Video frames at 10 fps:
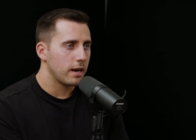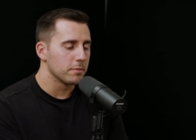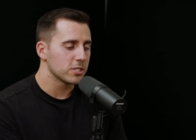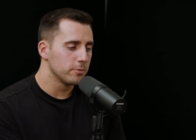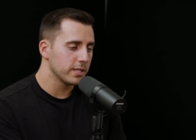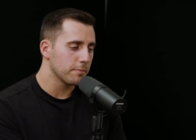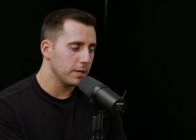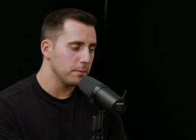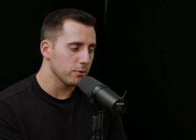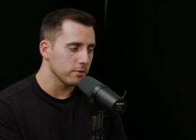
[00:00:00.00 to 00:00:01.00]
I'm assuming the
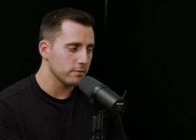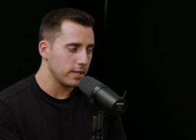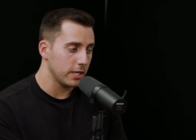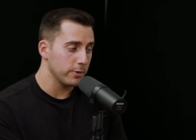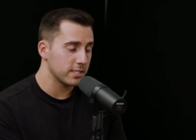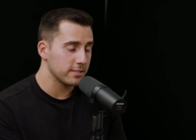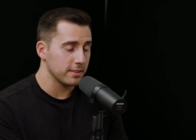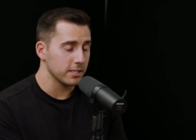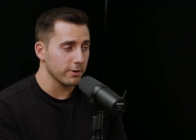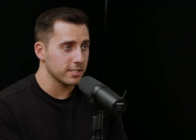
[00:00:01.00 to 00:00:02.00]
people that you had set
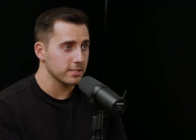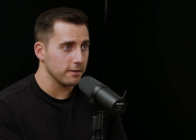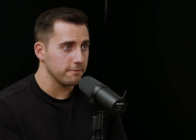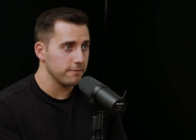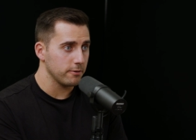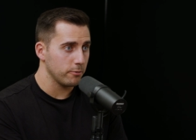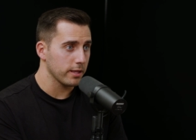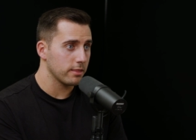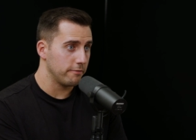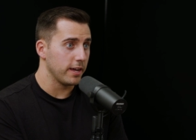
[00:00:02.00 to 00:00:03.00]
these races up
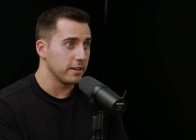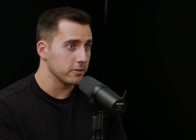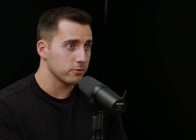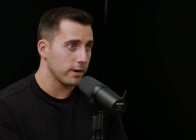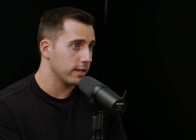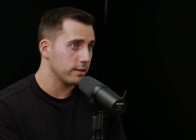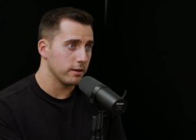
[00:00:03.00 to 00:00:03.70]
with, the vendors, right?